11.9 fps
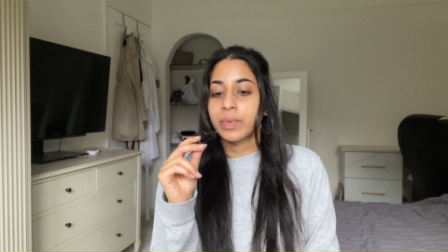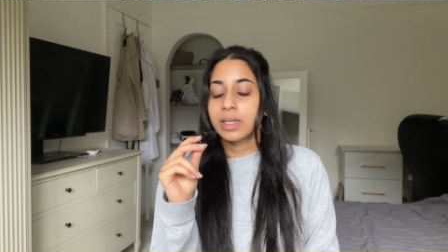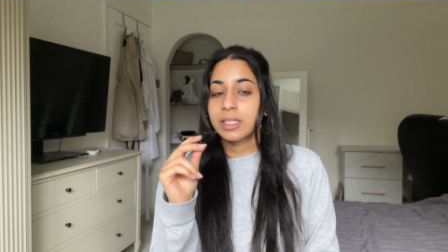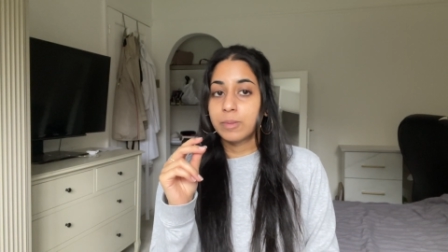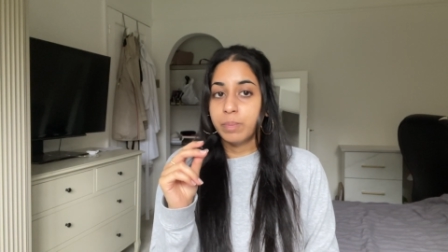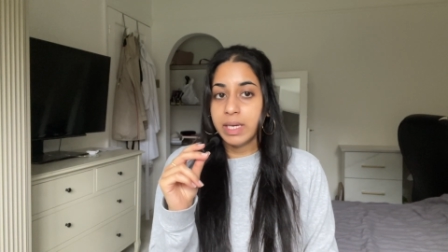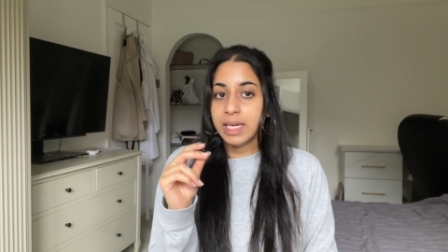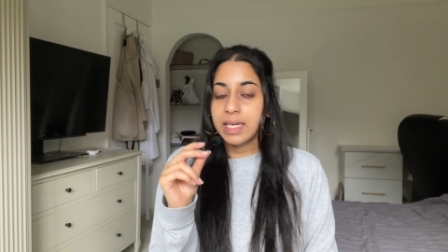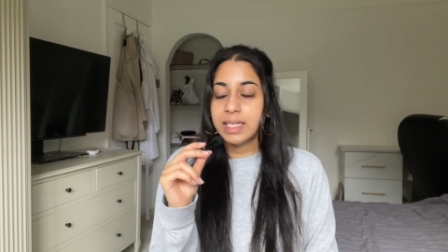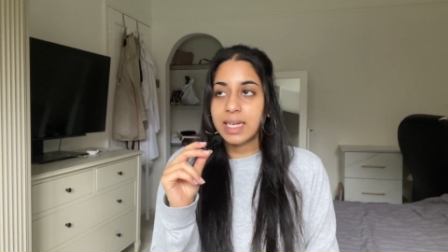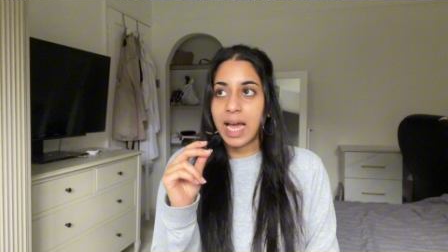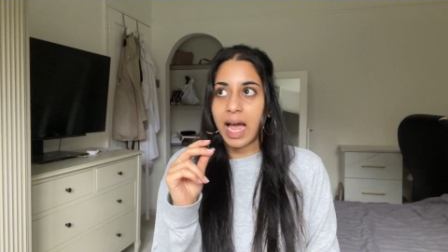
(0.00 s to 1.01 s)

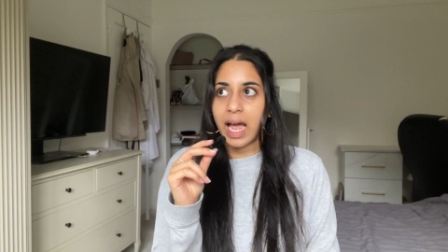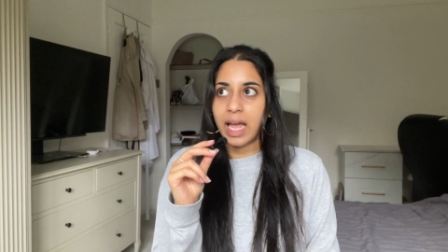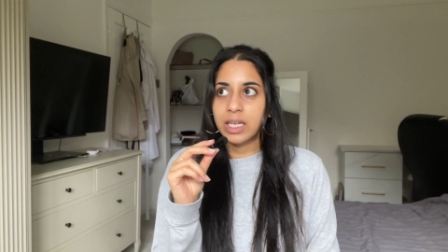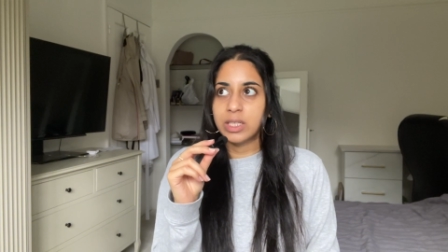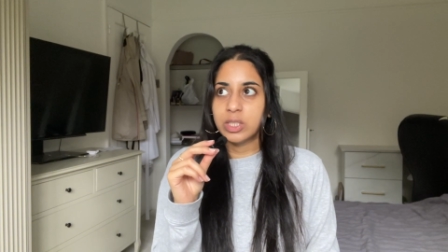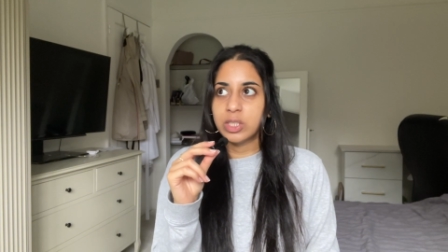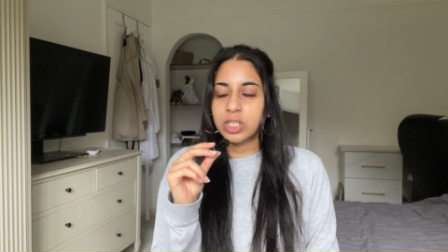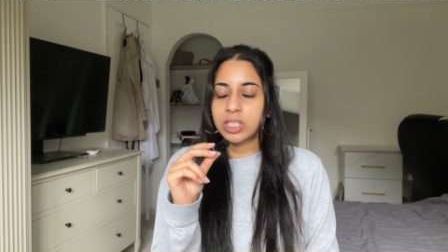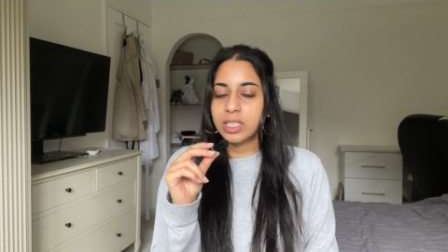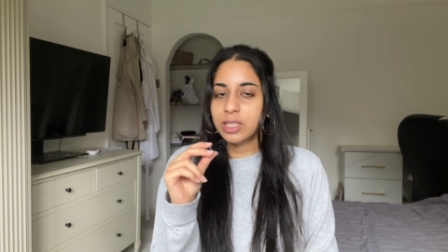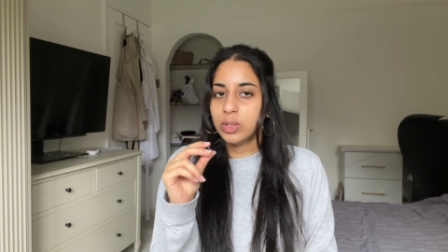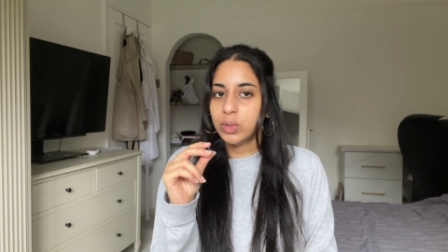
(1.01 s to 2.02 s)
speed and
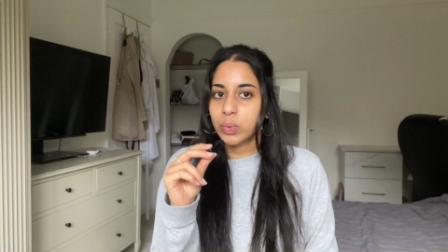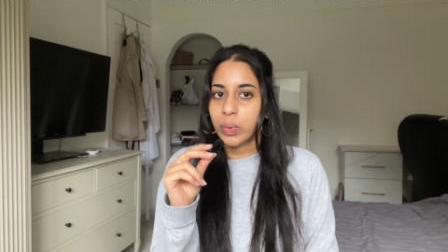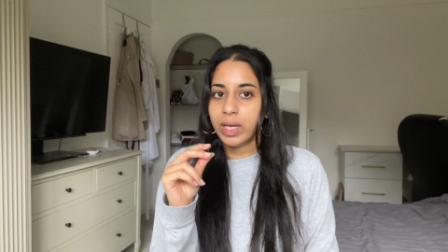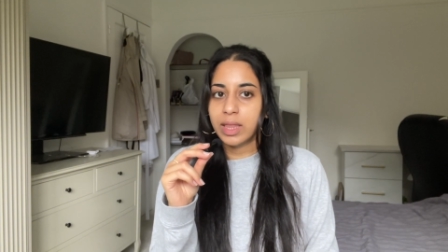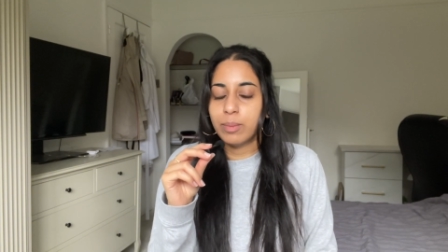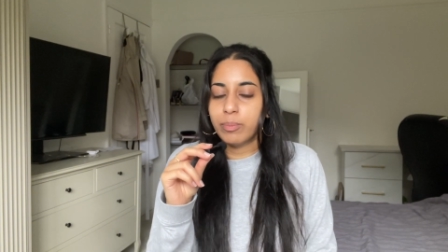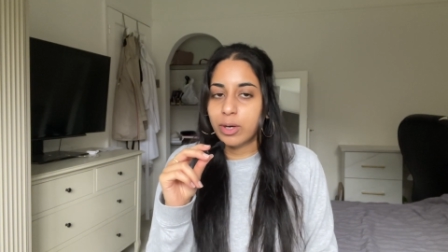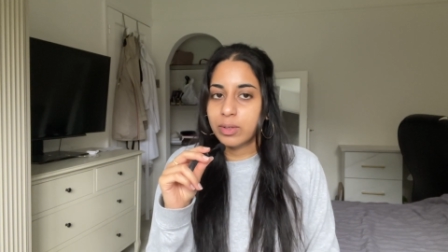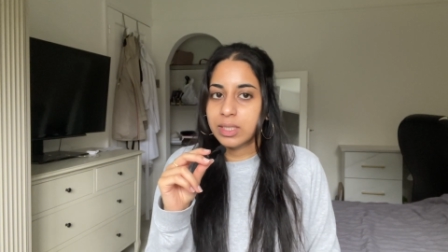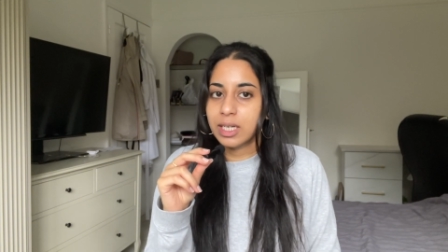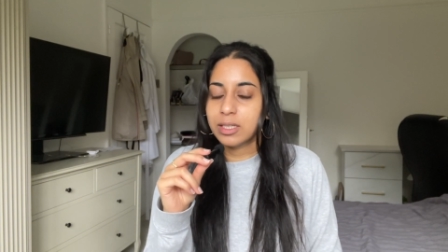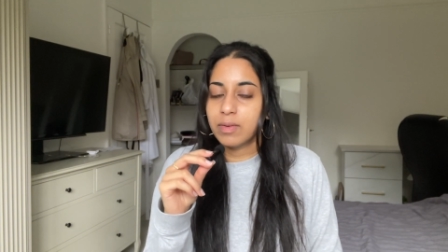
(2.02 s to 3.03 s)
just enjoy the
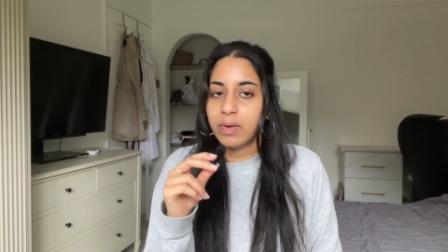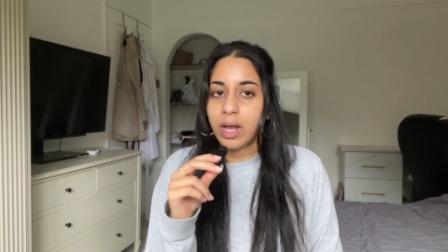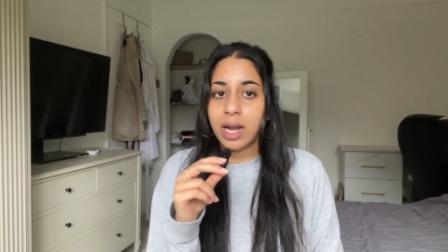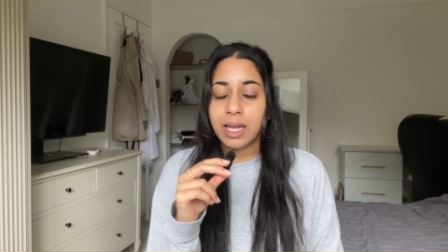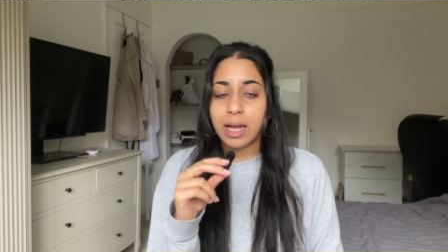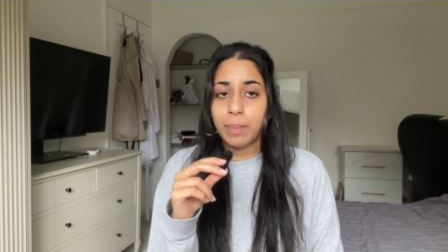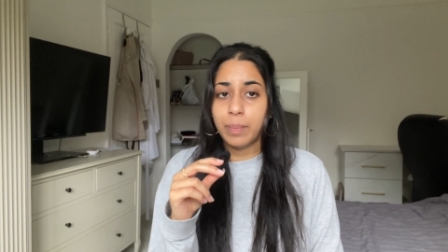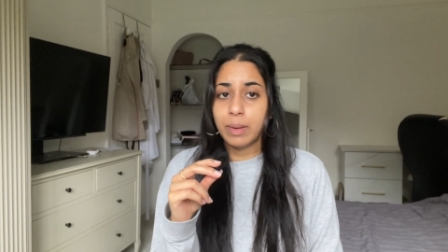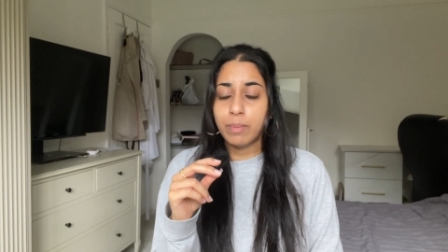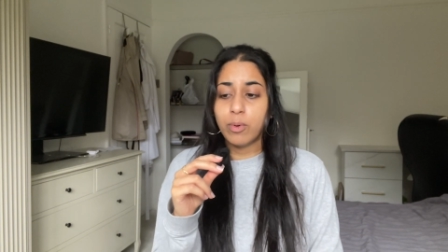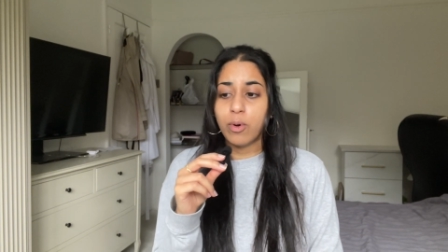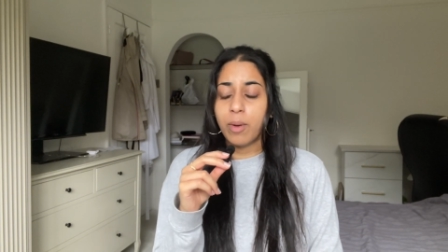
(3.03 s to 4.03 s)
process of learning a
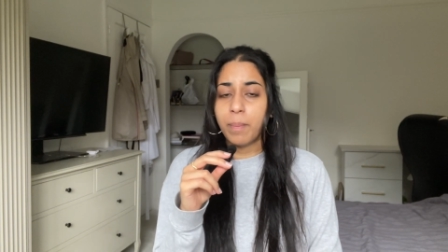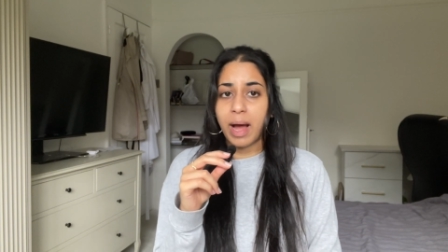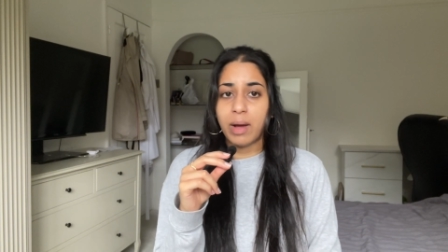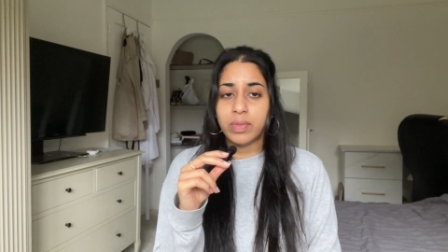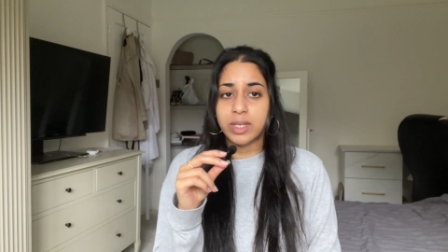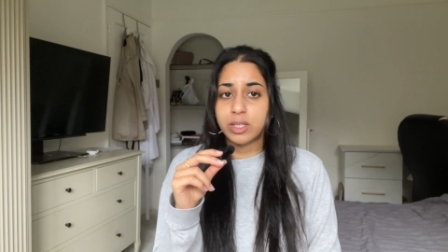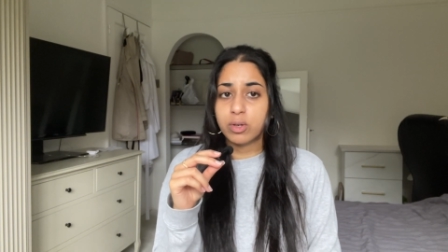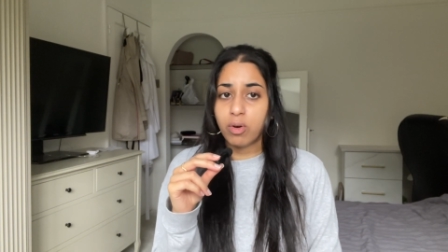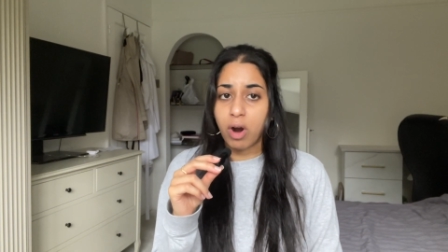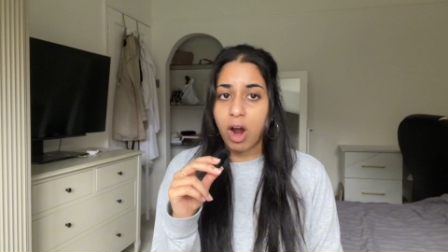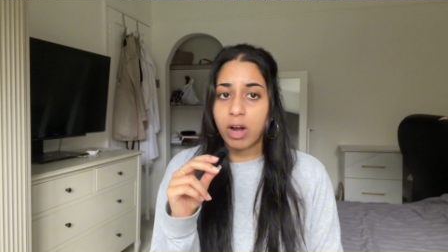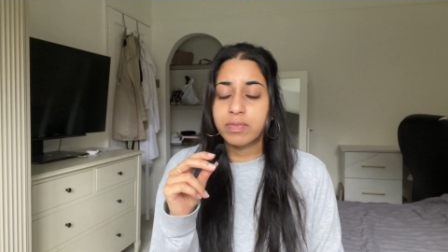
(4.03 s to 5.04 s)
bit more about this
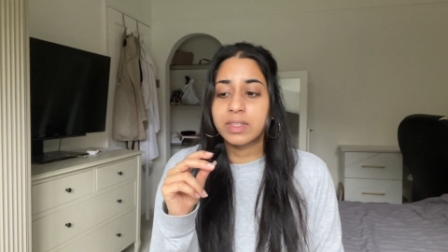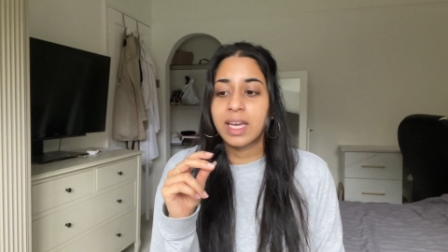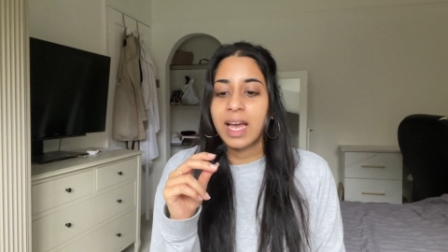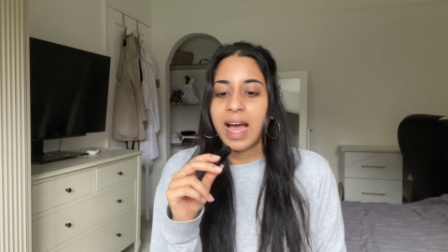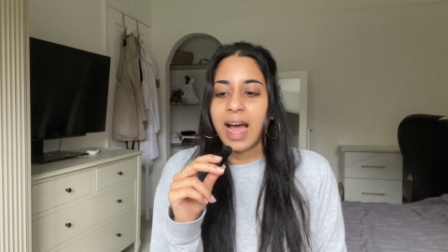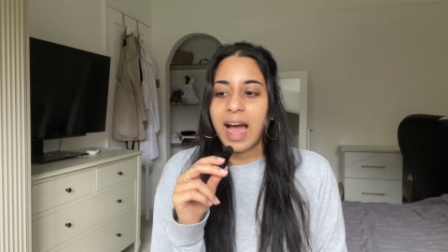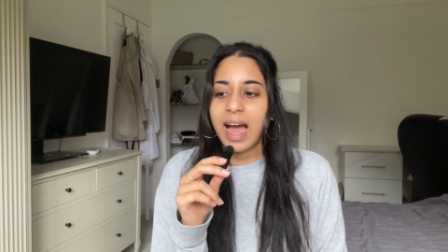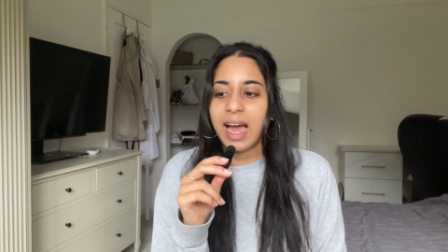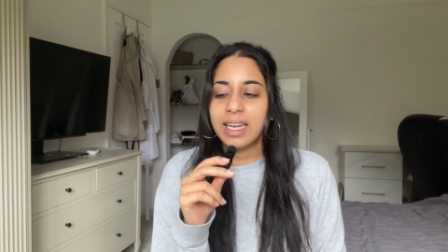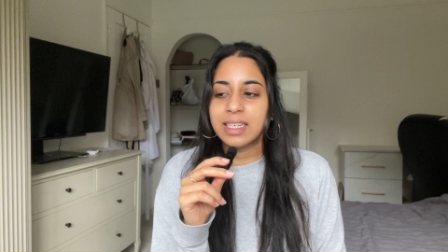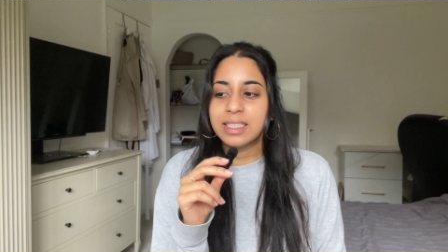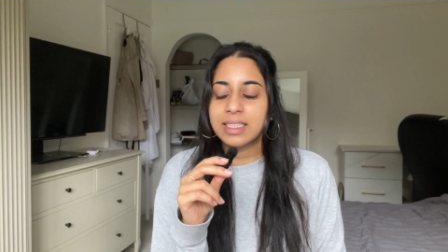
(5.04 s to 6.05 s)
craft
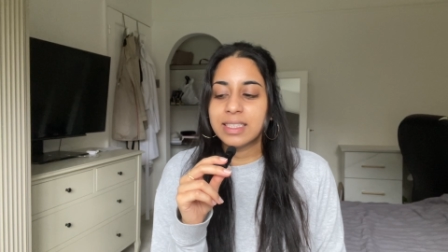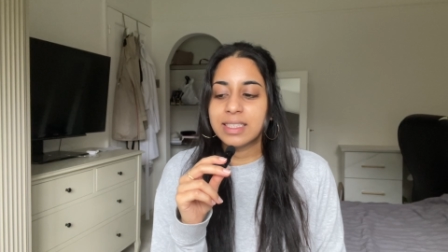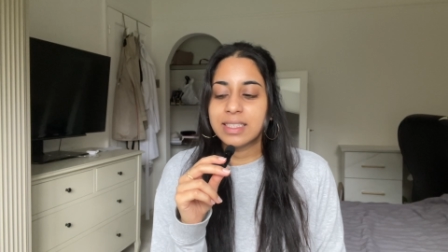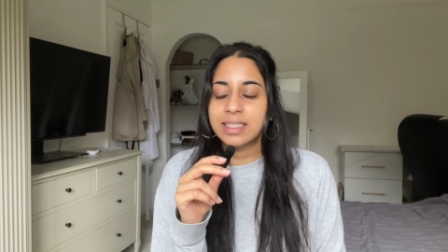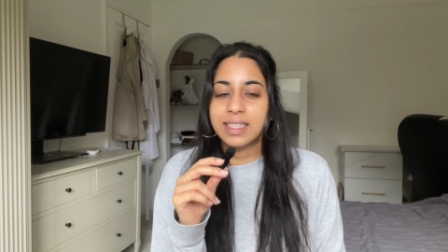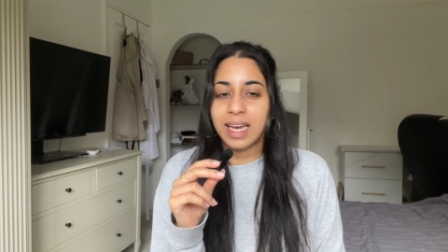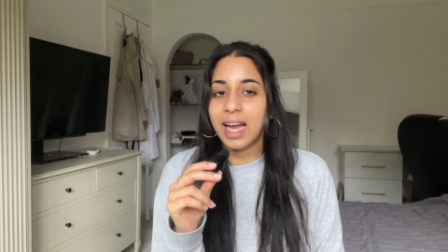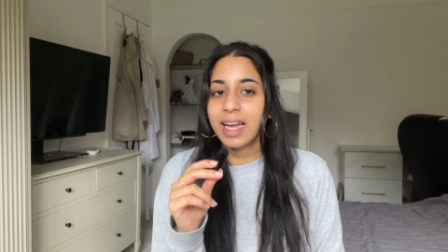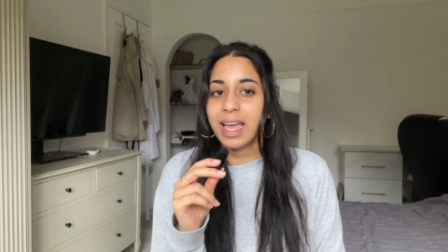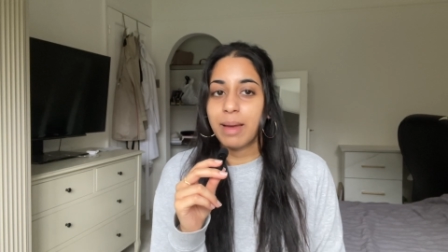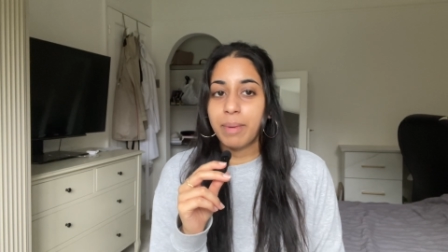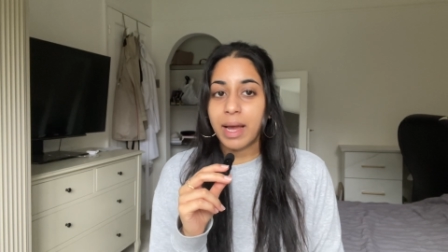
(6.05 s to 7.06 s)
and
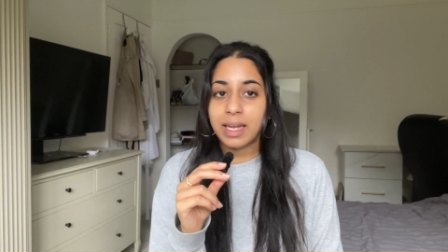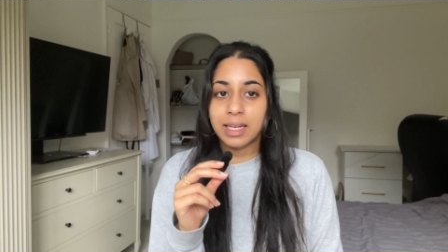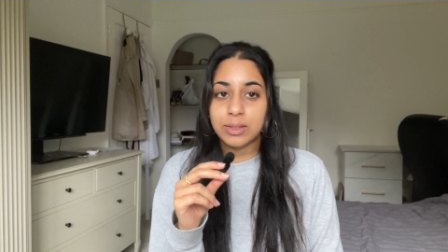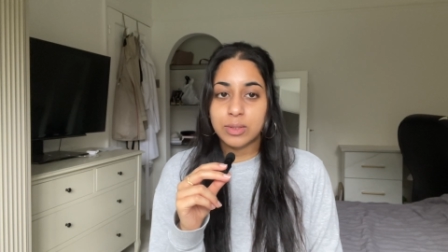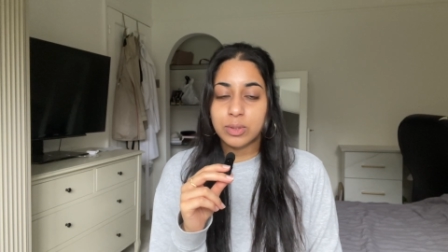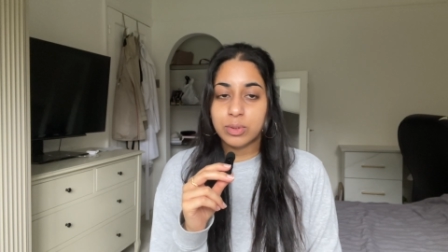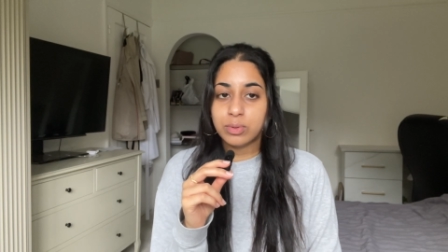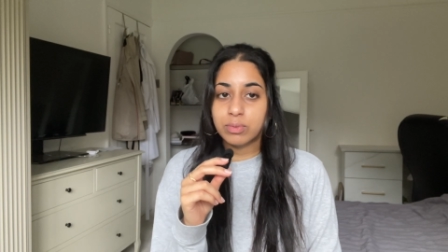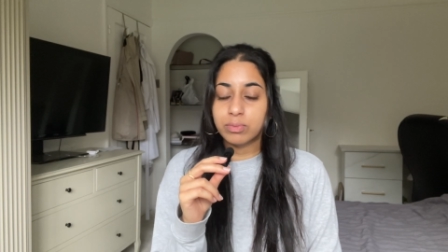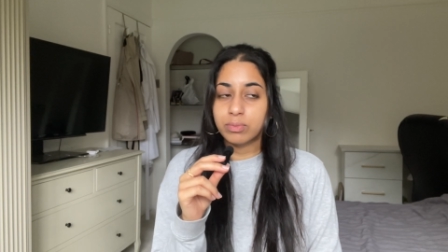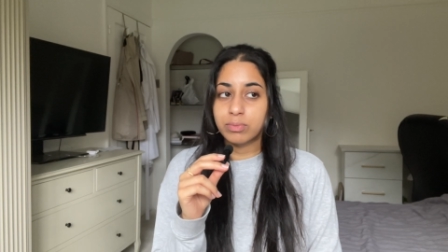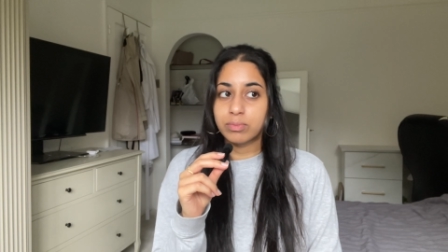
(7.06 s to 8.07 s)
get back into